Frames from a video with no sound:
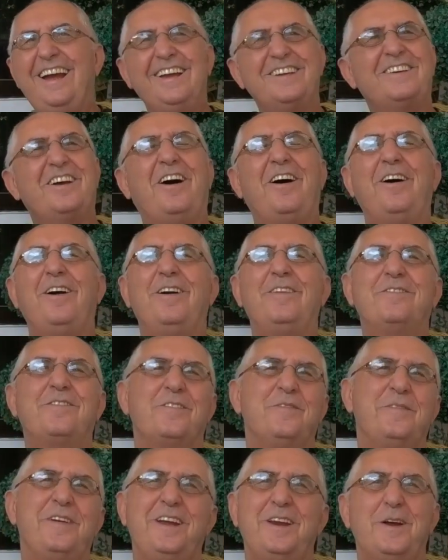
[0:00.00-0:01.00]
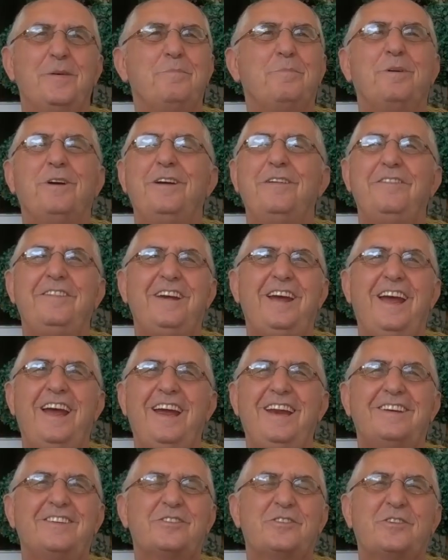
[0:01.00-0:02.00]
it's hard for me to
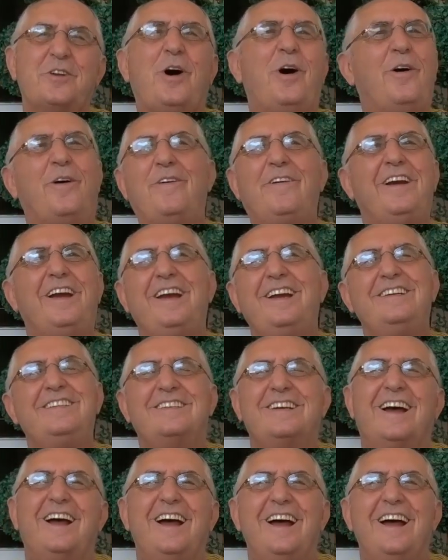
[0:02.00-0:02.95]
abbreviate stories.